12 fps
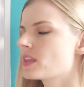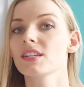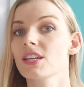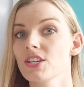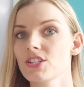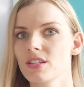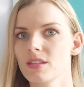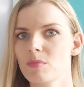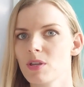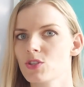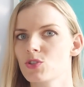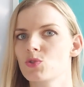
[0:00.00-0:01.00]
Dařit
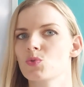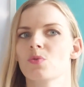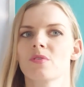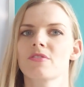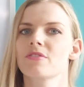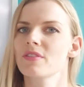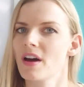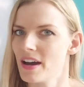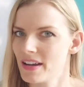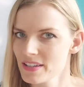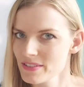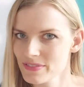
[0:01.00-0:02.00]
means to
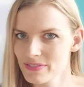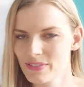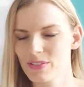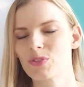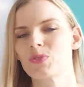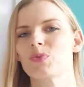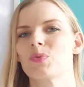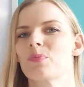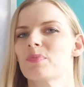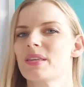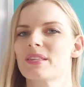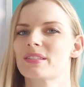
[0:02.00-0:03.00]
thrive, to
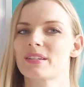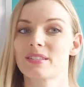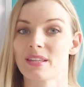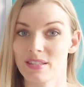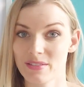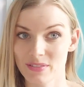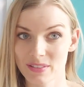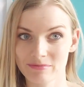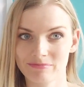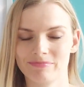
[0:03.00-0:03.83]
be successful.